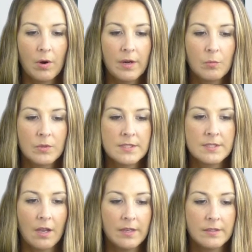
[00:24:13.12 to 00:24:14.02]
was
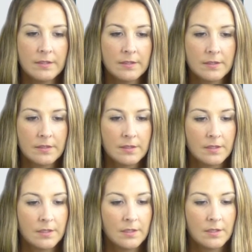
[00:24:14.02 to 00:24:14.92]
done,
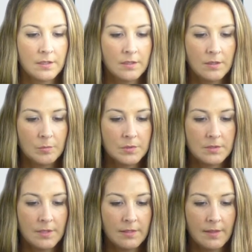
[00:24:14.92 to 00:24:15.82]
oops,
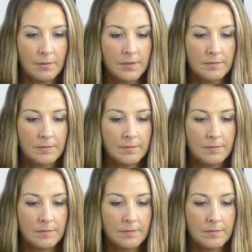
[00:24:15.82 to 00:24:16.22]
not that one.